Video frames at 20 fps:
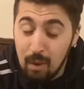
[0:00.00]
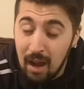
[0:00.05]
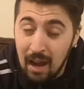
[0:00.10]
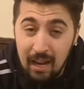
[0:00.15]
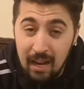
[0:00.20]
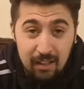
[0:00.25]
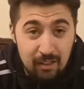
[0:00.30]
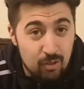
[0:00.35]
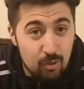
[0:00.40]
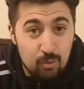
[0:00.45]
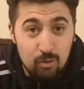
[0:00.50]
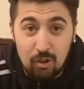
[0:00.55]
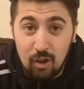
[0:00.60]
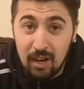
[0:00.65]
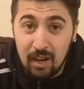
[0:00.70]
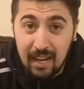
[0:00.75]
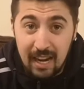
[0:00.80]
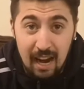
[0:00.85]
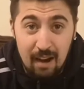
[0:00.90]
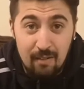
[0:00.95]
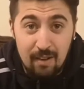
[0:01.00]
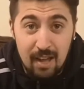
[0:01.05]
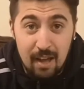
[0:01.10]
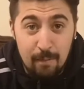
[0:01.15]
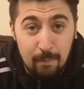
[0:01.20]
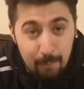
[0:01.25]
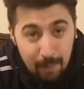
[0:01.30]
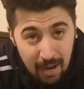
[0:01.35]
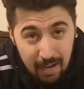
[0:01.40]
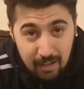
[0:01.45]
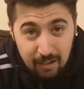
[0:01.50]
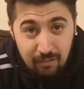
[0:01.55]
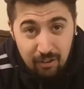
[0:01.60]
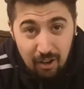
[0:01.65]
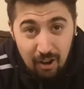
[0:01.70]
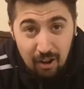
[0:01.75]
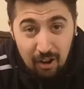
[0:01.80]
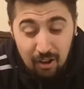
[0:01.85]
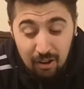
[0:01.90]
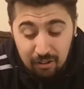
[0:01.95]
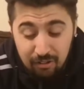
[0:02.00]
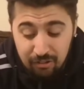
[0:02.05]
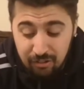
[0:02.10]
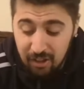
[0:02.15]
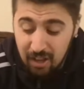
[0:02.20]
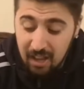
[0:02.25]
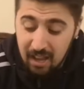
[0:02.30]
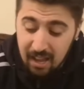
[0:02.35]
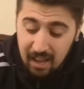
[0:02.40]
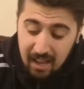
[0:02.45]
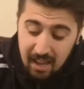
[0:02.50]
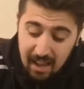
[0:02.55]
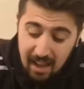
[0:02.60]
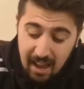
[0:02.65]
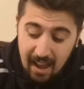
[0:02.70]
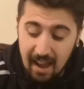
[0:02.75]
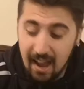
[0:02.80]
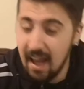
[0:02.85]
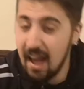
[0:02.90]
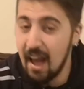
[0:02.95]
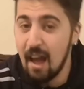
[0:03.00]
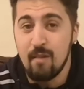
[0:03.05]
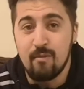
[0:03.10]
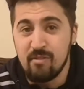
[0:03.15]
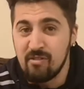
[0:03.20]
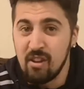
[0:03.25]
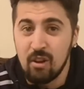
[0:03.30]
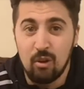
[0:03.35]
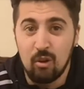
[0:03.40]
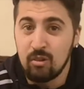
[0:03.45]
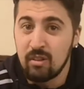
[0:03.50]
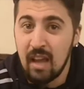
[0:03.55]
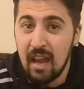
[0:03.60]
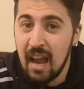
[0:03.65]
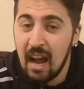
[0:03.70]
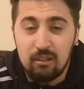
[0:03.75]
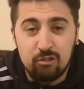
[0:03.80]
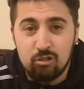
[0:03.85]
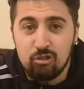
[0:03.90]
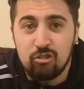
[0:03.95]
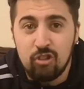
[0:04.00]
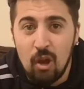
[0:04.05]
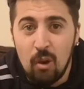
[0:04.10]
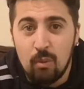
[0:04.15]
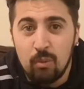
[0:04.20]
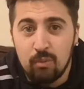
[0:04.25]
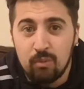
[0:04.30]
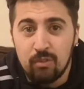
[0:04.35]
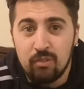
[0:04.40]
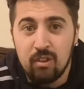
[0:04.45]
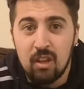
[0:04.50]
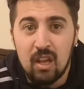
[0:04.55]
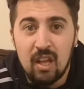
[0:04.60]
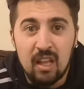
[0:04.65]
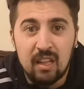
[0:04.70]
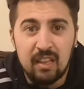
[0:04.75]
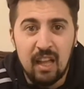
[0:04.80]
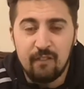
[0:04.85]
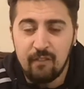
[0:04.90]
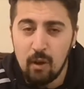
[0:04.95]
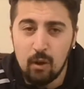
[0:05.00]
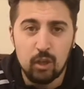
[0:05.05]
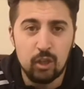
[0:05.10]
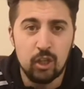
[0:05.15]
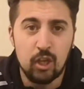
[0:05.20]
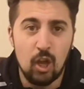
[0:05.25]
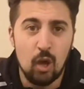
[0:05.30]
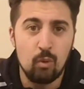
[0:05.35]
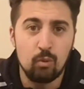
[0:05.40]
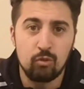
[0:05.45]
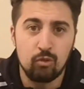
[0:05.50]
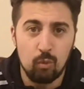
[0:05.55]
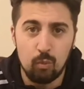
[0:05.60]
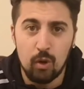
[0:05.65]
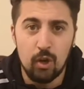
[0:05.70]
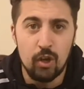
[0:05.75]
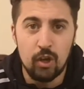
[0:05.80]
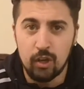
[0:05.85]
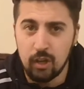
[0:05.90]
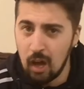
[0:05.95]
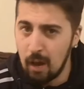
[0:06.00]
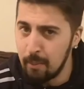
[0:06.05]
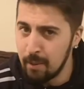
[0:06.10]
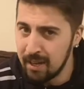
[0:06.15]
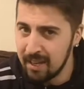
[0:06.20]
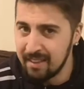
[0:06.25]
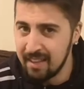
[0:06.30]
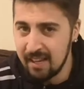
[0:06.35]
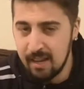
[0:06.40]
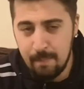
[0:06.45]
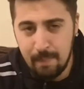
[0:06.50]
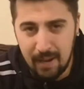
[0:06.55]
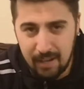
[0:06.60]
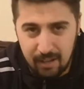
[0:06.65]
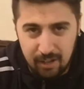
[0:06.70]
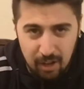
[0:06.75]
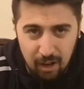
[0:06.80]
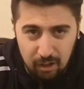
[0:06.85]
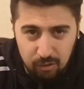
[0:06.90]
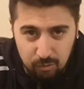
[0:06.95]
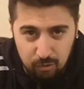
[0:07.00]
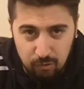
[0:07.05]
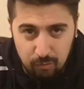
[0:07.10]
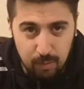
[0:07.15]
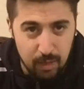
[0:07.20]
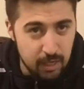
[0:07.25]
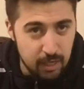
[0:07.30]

I do not carry a pack of cards every single day. I just don't. Like, if I'm going to go to work, am I going to take a pack of cards with